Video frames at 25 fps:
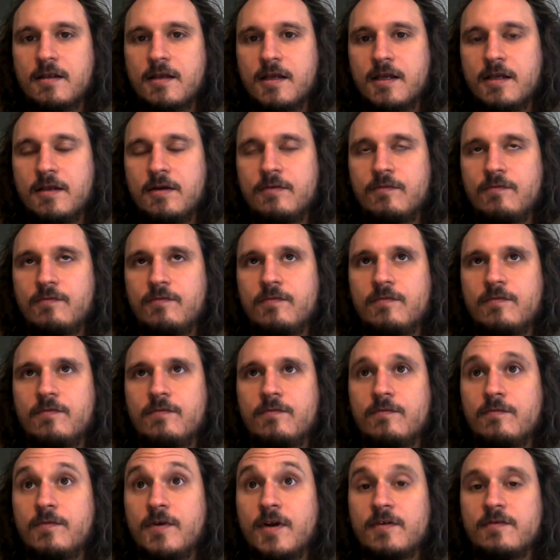in
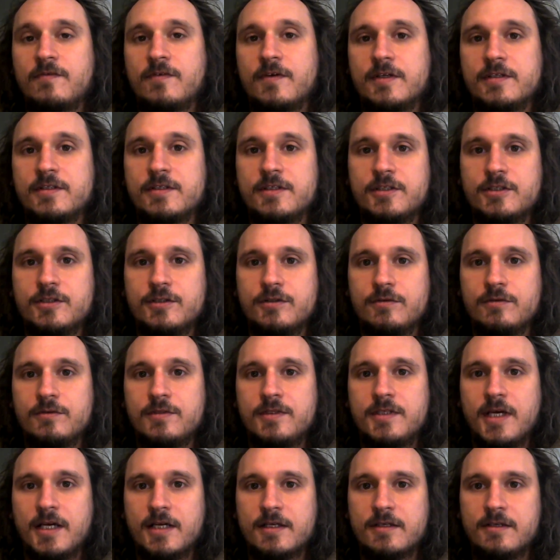reference to
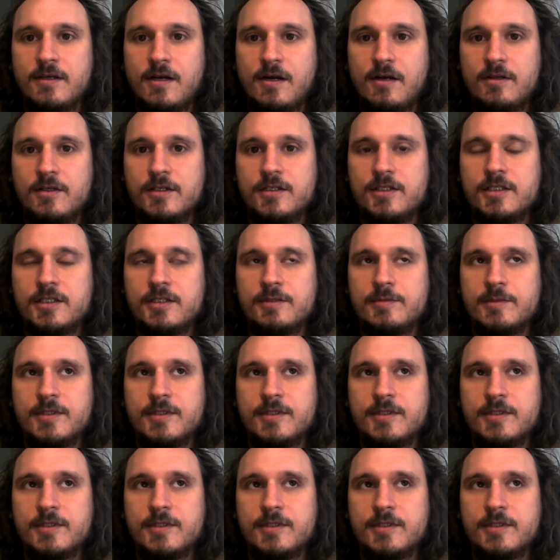technology.